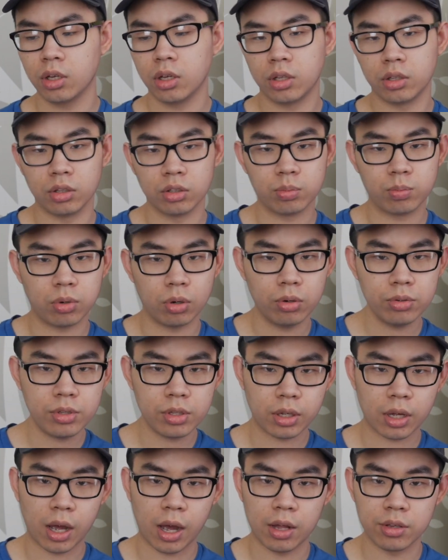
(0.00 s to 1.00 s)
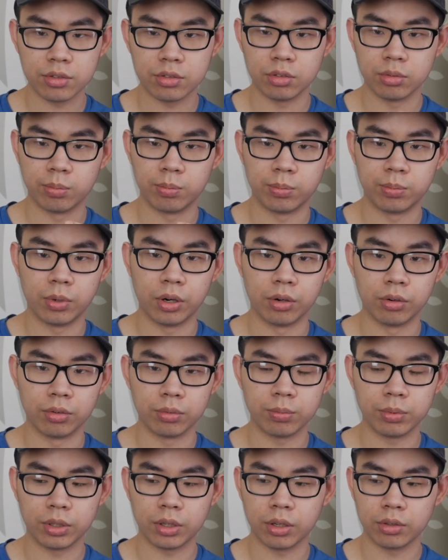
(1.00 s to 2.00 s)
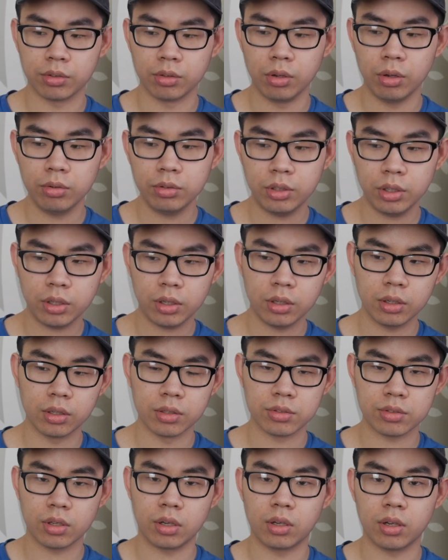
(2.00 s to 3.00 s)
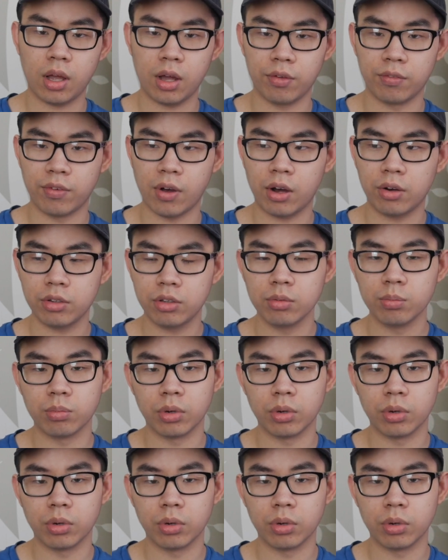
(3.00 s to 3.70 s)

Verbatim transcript: There's pros and cons to both because low ticket you can sell a lot of volume,